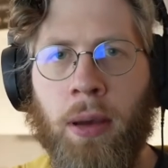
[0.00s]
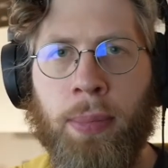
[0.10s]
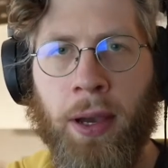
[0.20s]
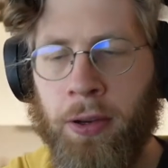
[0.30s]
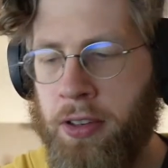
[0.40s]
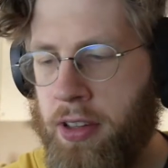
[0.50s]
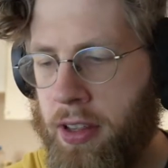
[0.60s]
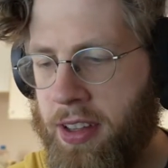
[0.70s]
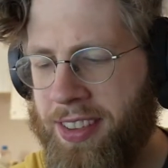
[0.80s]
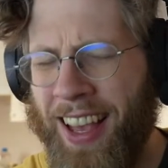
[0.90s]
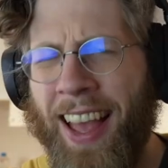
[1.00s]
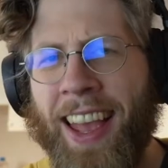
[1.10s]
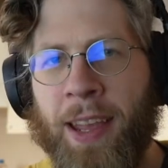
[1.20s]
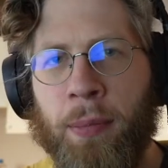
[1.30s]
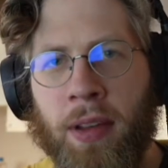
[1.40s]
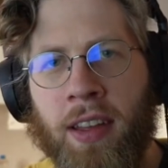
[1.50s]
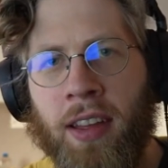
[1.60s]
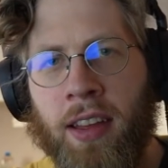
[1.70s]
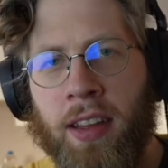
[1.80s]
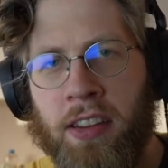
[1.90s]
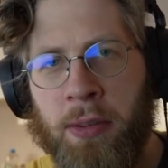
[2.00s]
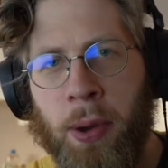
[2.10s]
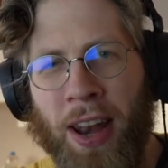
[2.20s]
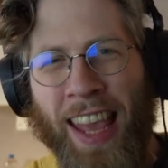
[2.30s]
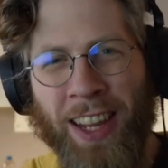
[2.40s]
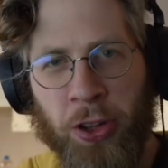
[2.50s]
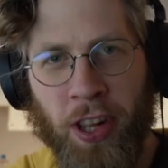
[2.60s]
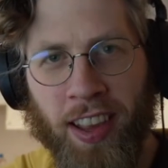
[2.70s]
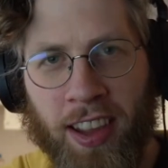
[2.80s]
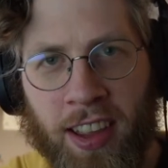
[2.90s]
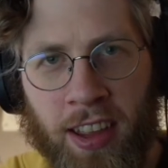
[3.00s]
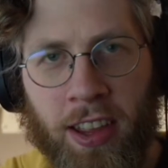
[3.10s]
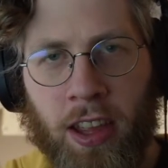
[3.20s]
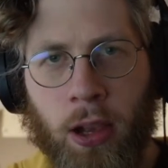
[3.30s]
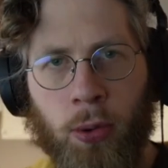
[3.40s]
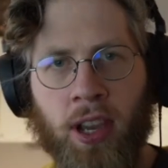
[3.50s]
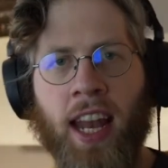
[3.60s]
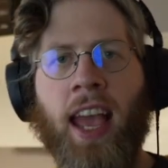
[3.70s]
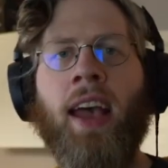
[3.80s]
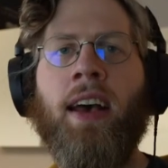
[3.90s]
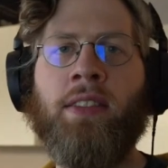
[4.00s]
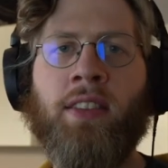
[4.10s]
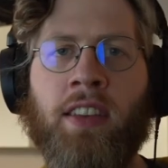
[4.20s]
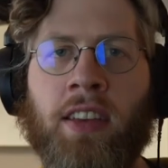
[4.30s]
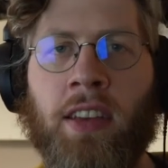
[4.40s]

about time and about aging, we're going to ask